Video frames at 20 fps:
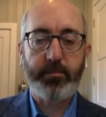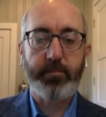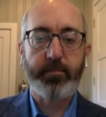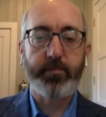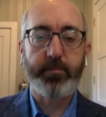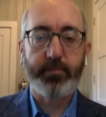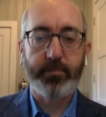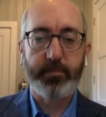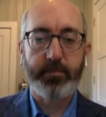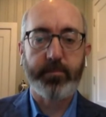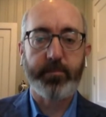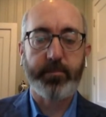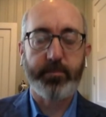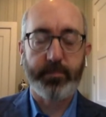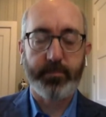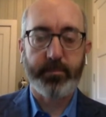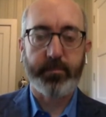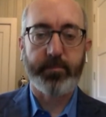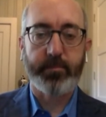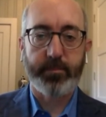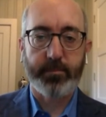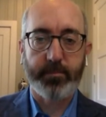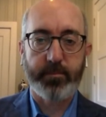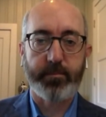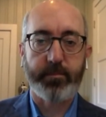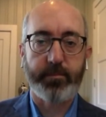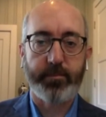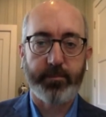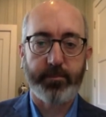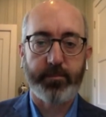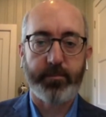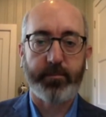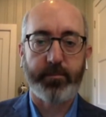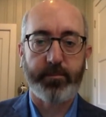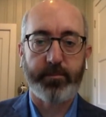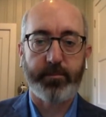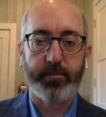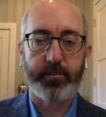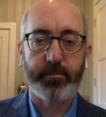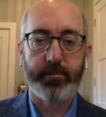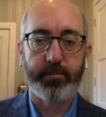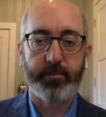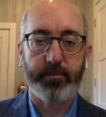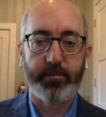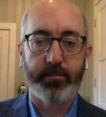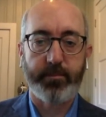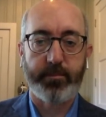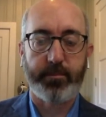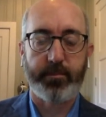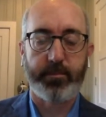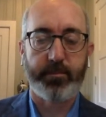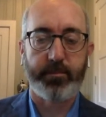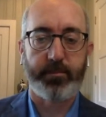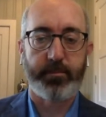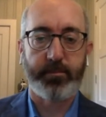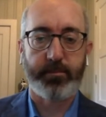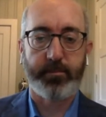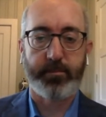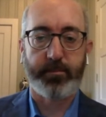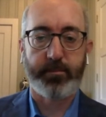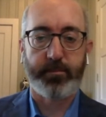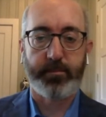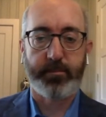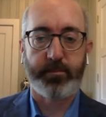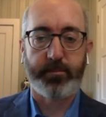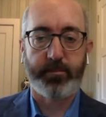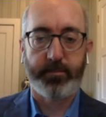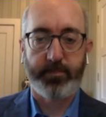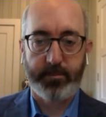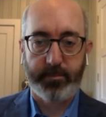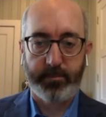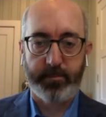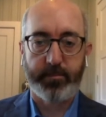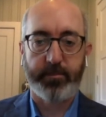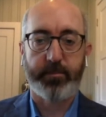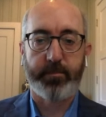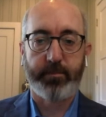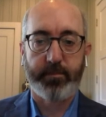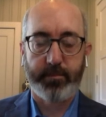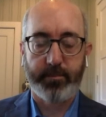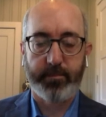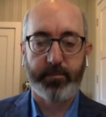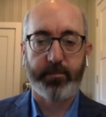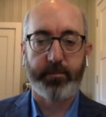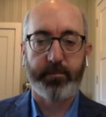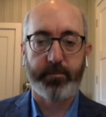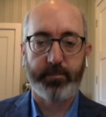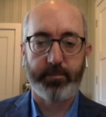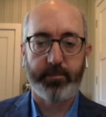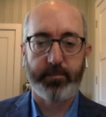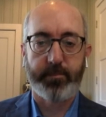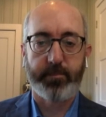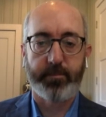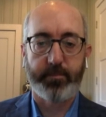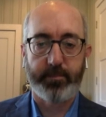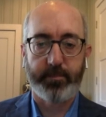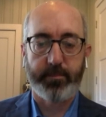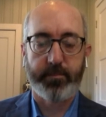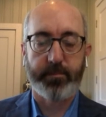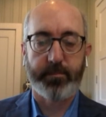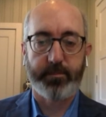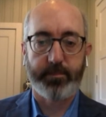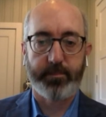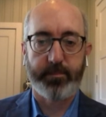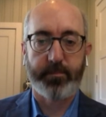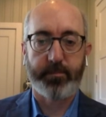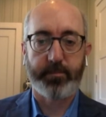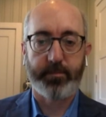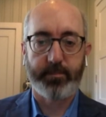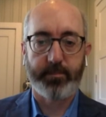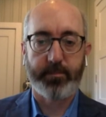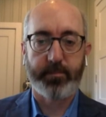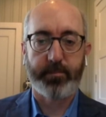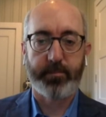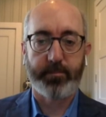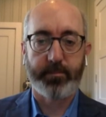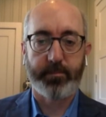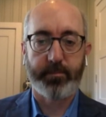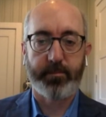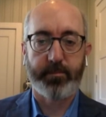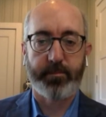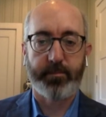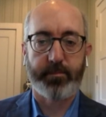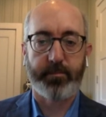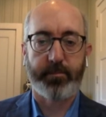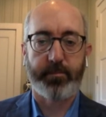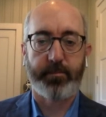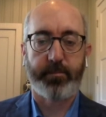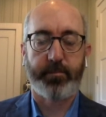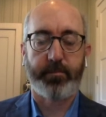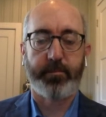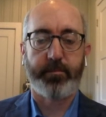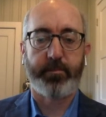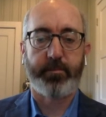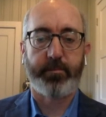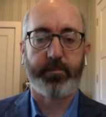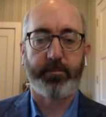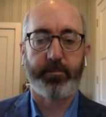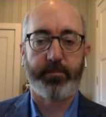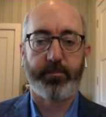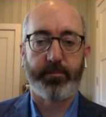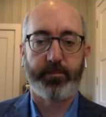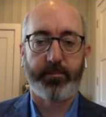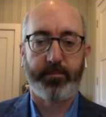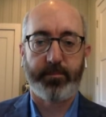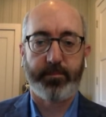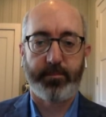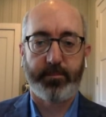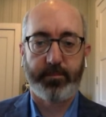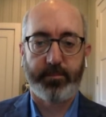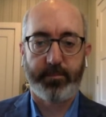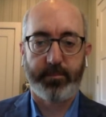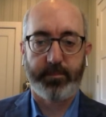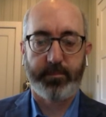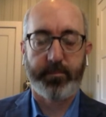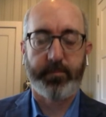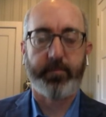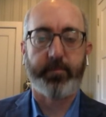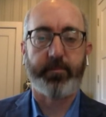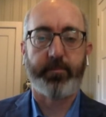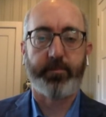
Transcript: [no speech]